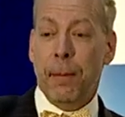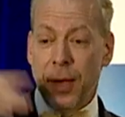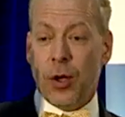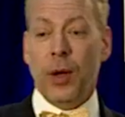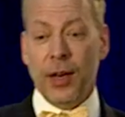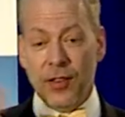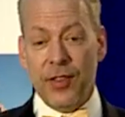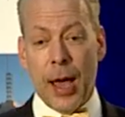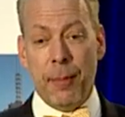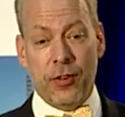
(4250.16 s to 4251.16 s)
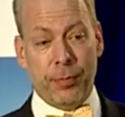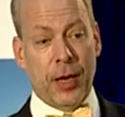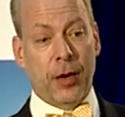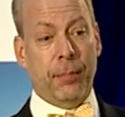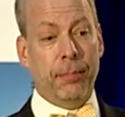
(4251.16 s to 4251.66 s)
Bitcoin is that much
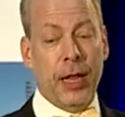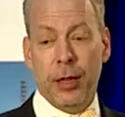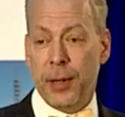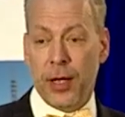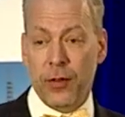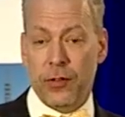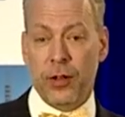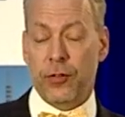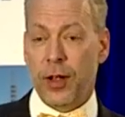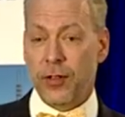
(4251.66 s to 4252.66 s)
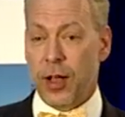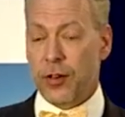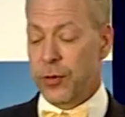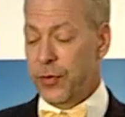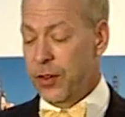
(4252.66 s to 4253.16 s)
better, mainly because the
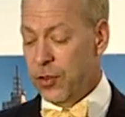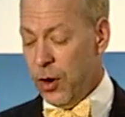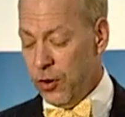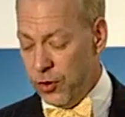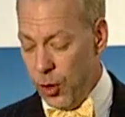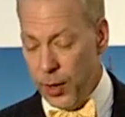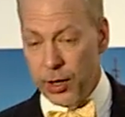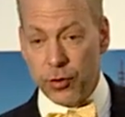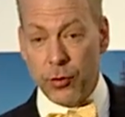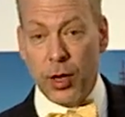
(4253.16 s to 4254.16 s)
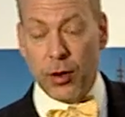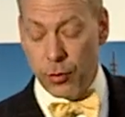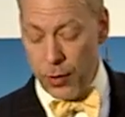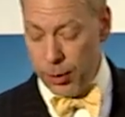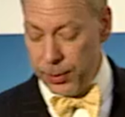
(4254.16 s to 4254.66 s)
transaction fees are so
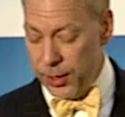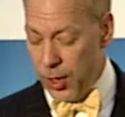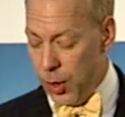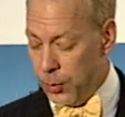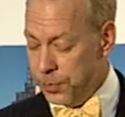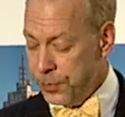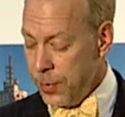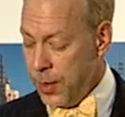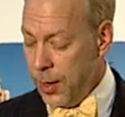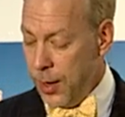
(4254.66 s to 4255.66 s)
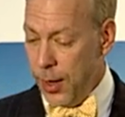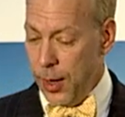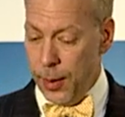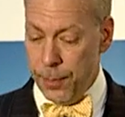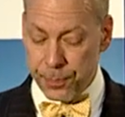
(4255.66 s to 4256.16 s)
incredibly low.
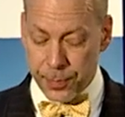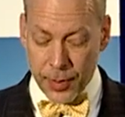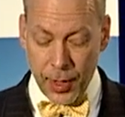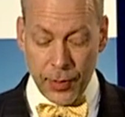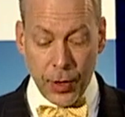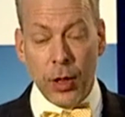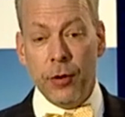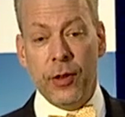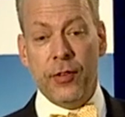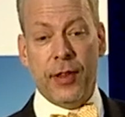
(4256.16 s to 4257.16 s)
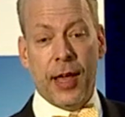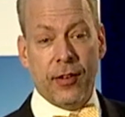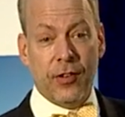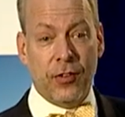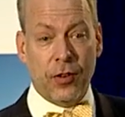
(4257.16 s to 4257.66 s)
The only reason they
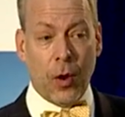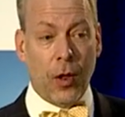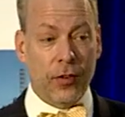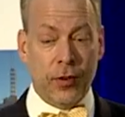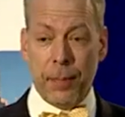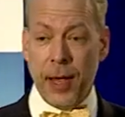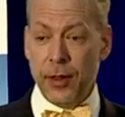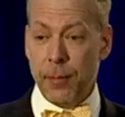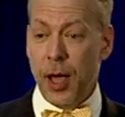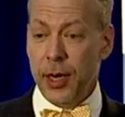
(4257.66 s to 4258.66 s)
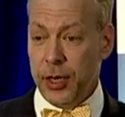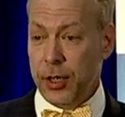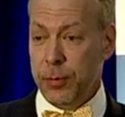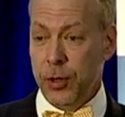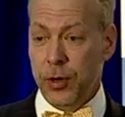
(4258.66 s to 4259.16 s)
exist at all is to pay the mining
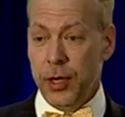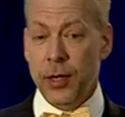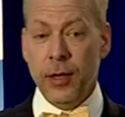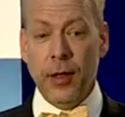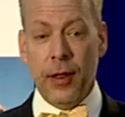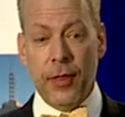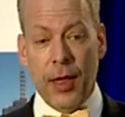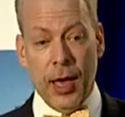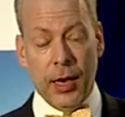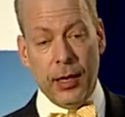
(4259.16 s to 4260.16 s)
community that